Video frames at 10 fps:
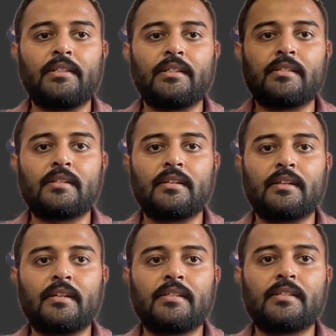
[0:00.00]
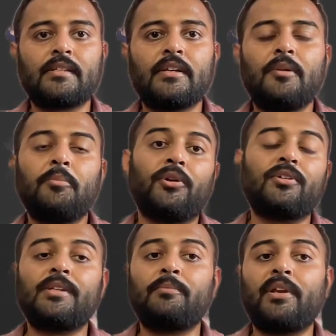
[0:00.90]
just in case,
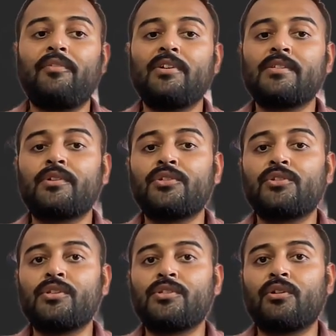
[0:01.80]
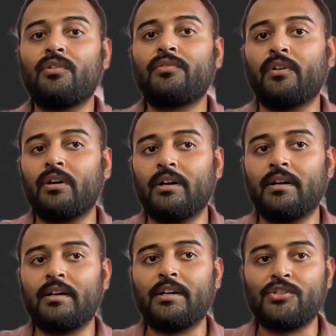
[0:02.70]
because in previous versions of
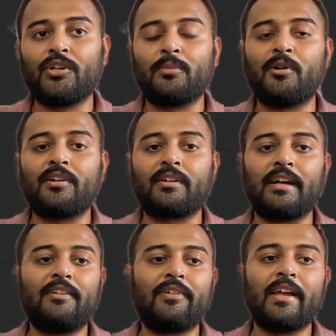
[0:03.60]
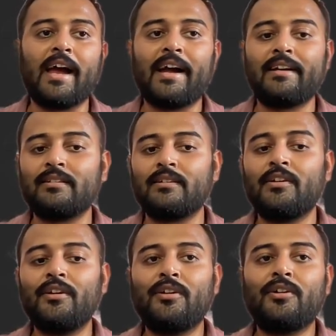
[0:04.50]
Azure Bot, right, we had a
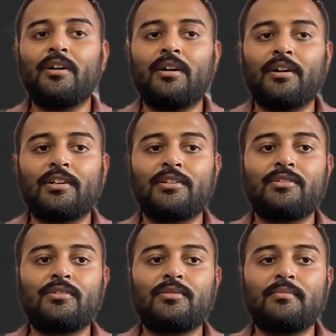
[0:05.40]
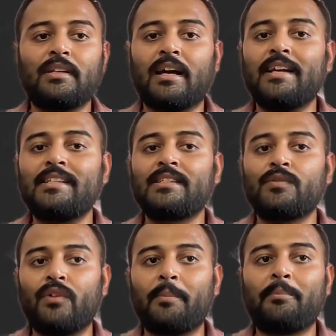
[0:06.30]
nice
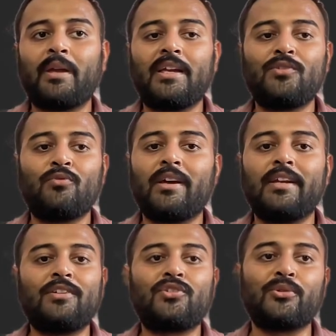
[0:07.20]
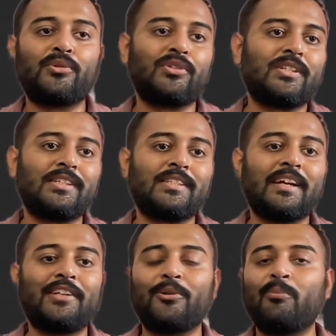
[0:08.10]
web page where it shows us
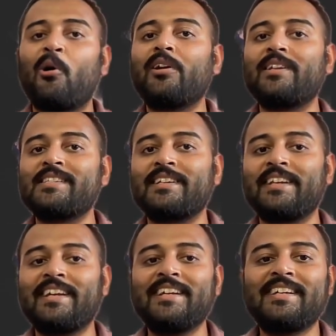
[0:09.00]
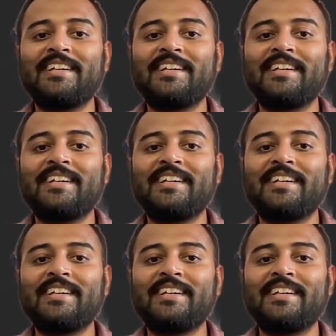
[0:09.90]
that your bot is running